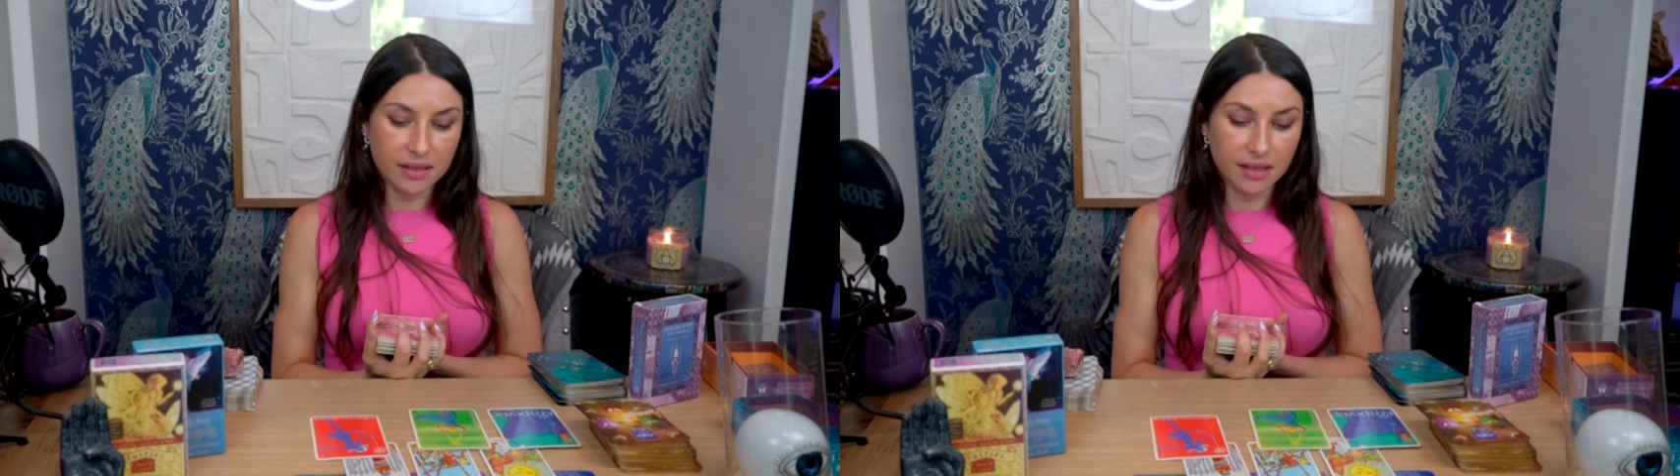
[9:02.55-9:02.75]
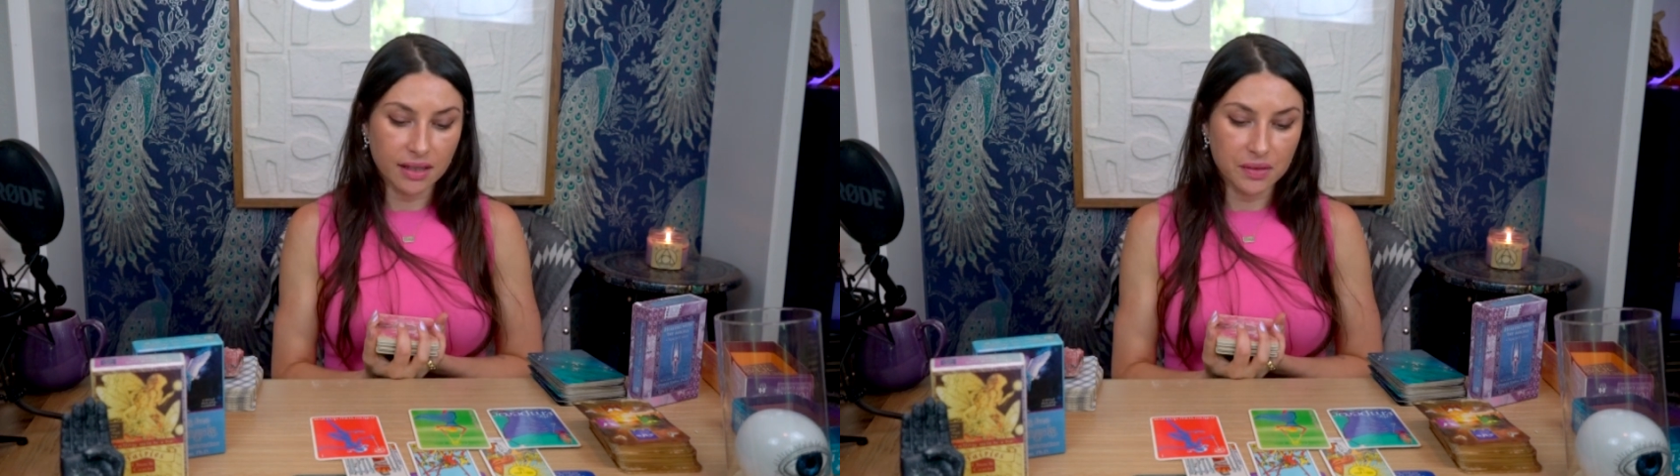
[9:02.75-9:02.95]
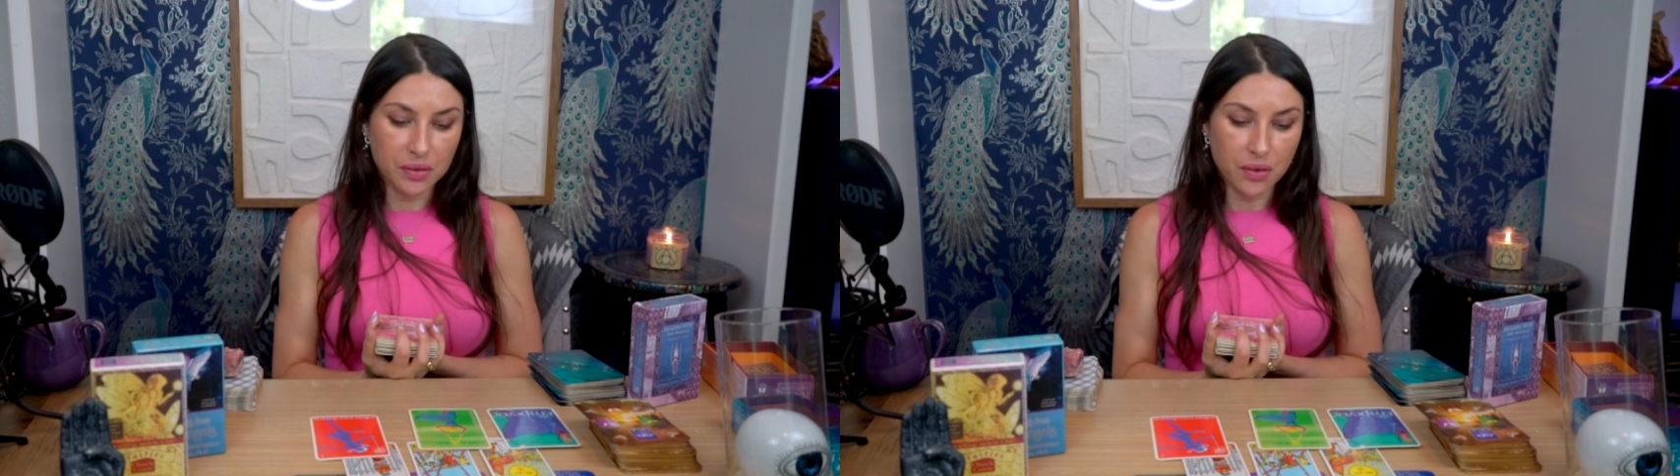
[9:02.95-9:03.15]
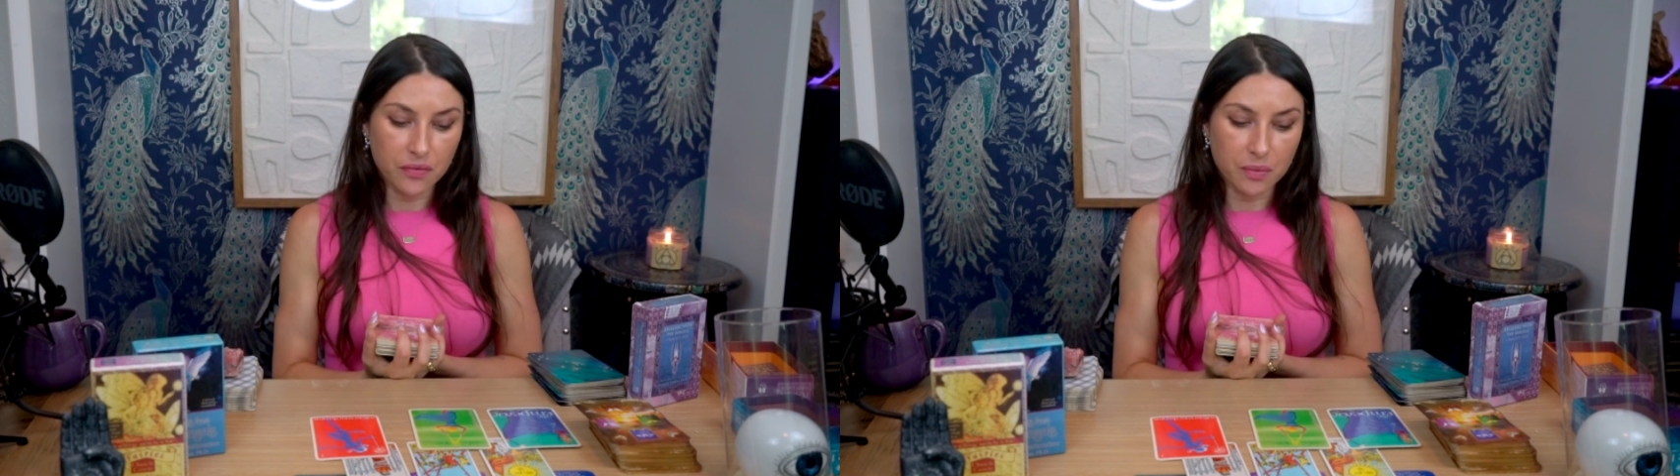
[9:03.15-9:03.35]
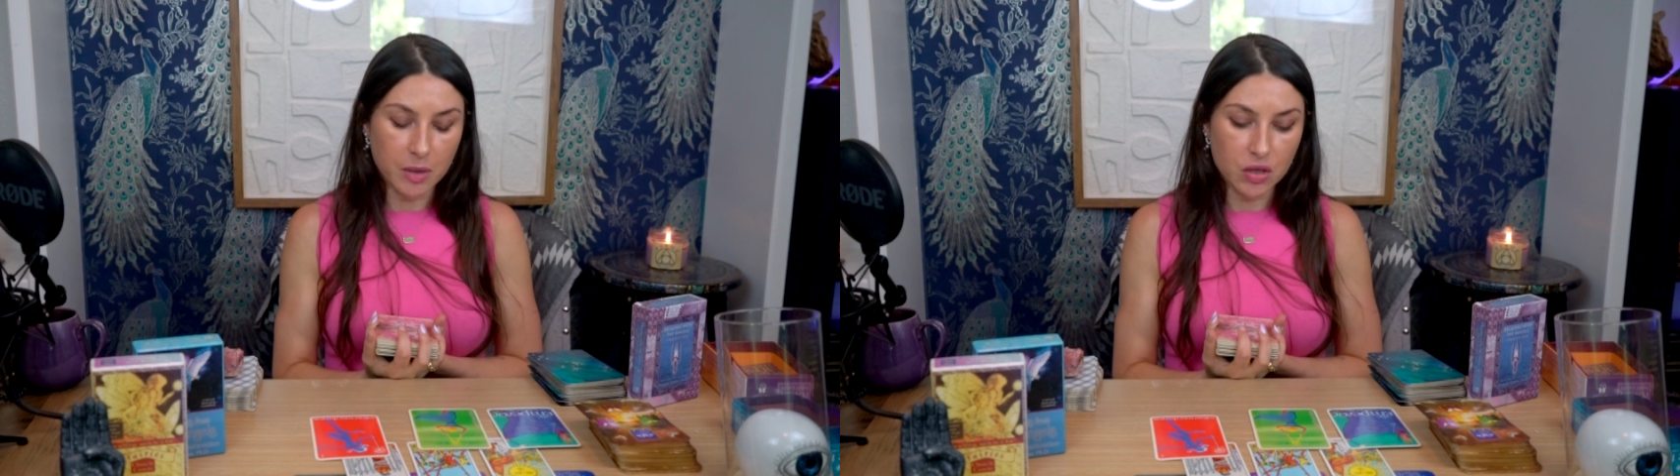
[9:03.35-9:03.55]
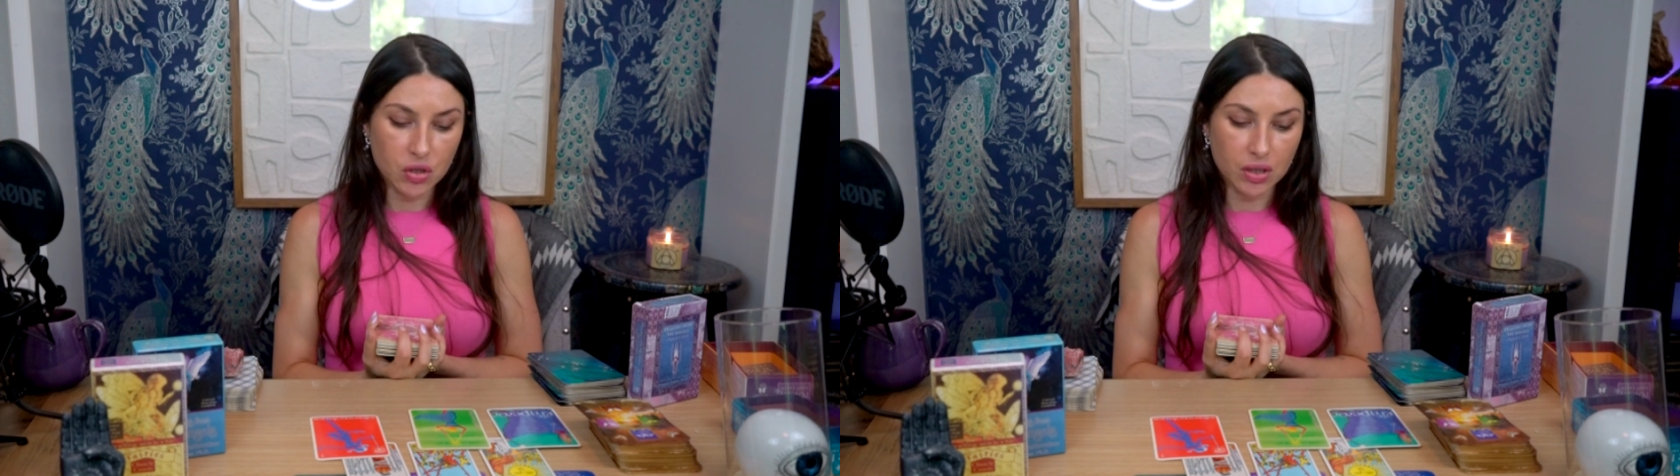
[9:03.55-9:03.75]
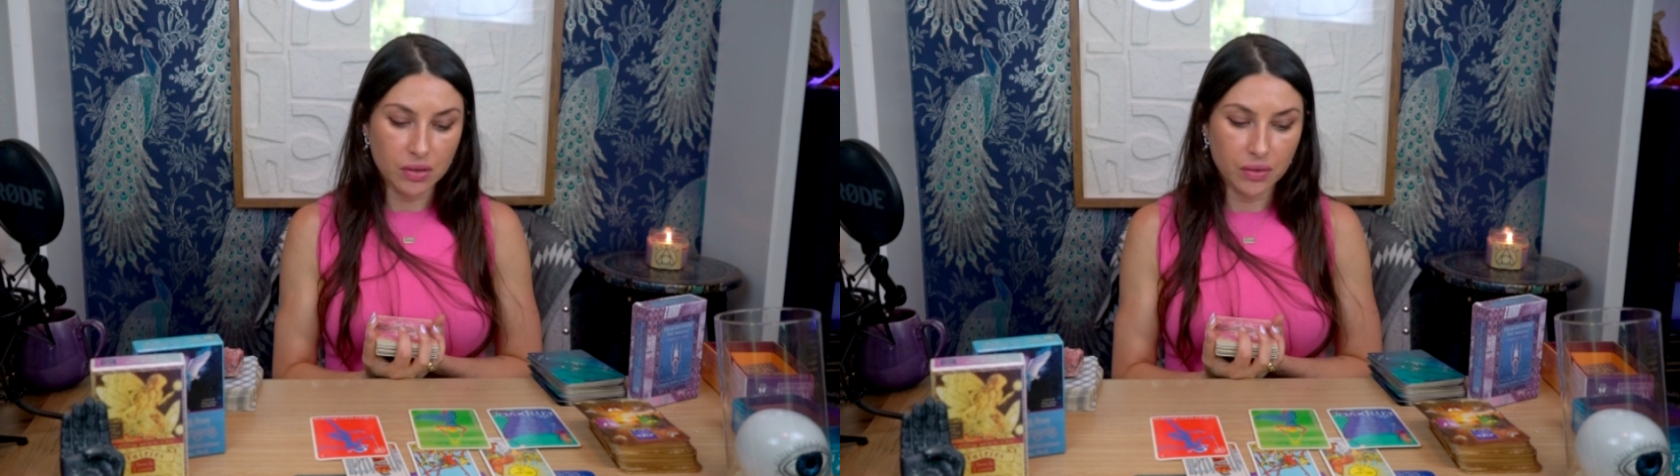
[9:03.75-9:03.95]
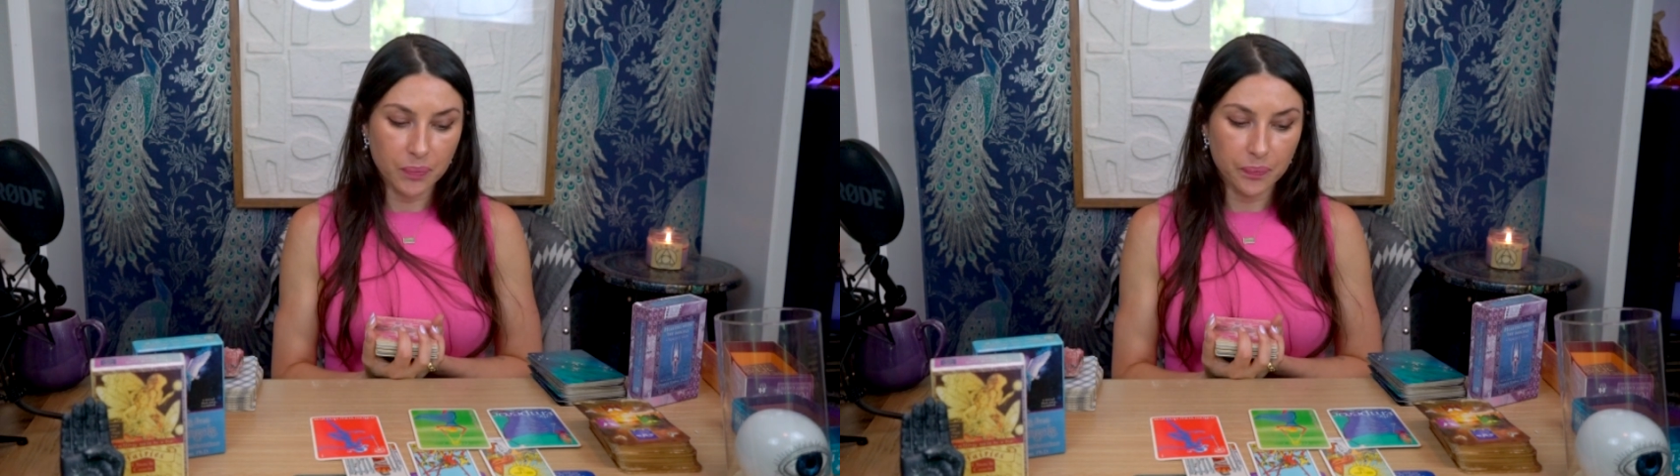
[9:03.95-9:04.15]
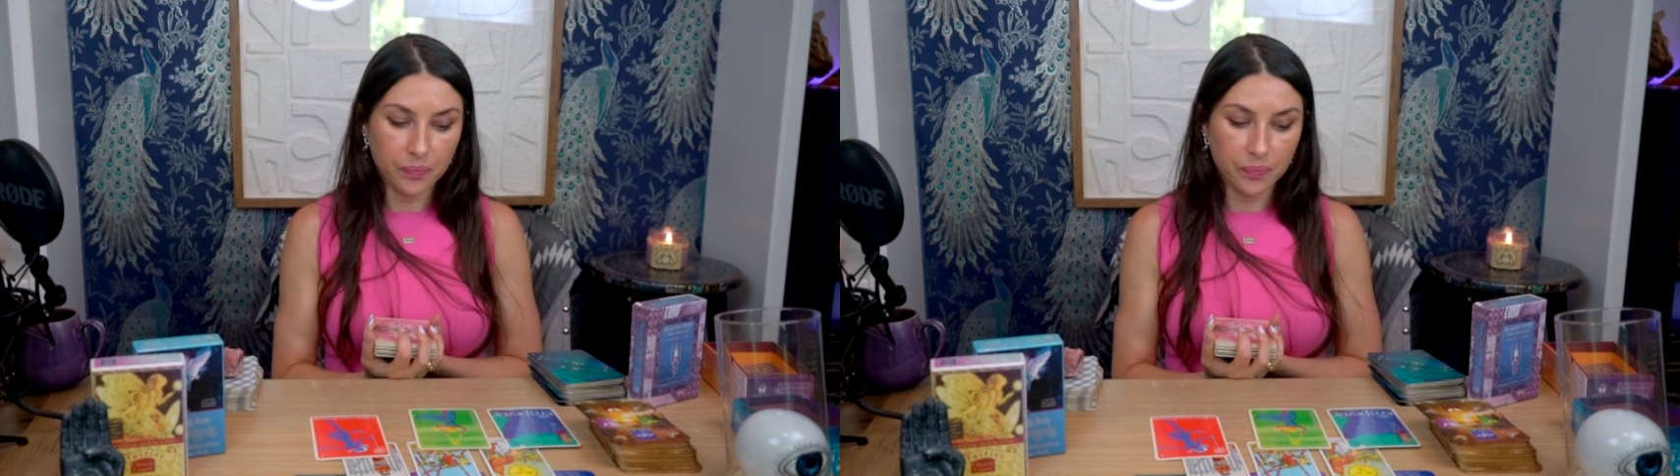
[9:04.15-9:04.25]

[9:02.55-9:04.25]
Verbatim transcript: to give us confirmation